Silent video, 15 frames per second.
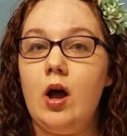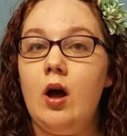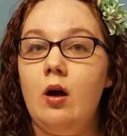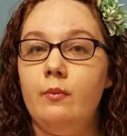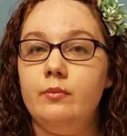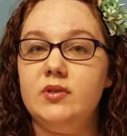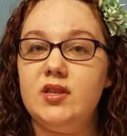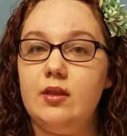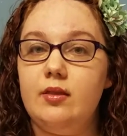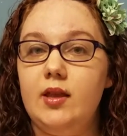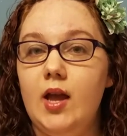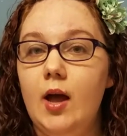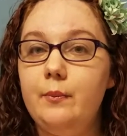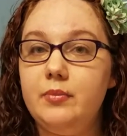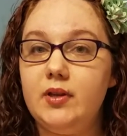comes in
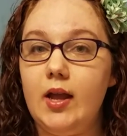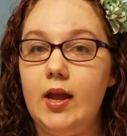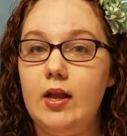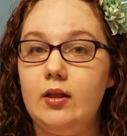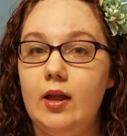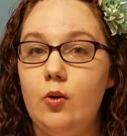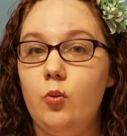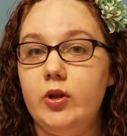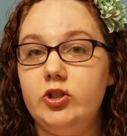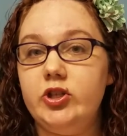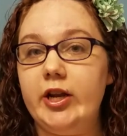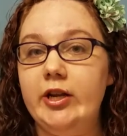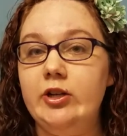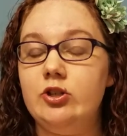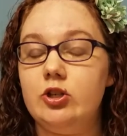the update, like what
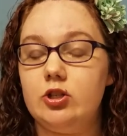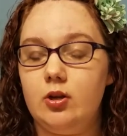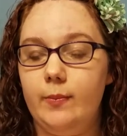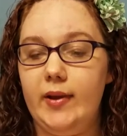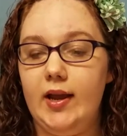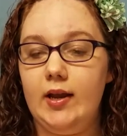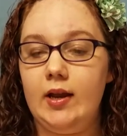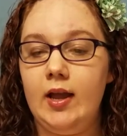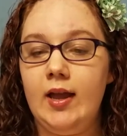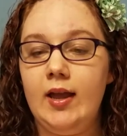changes are made.